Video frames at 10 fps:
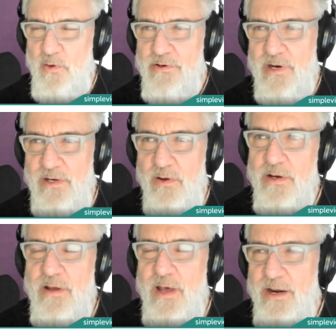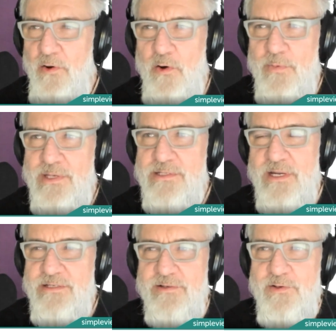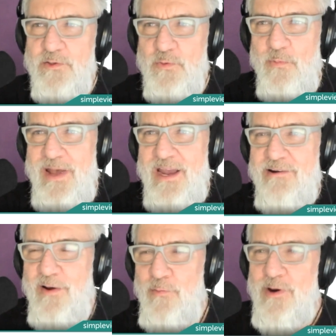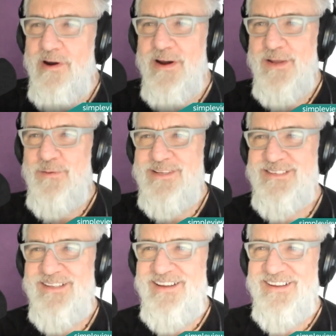know you're not at home. That's not your usual background. Where are you? What's it like?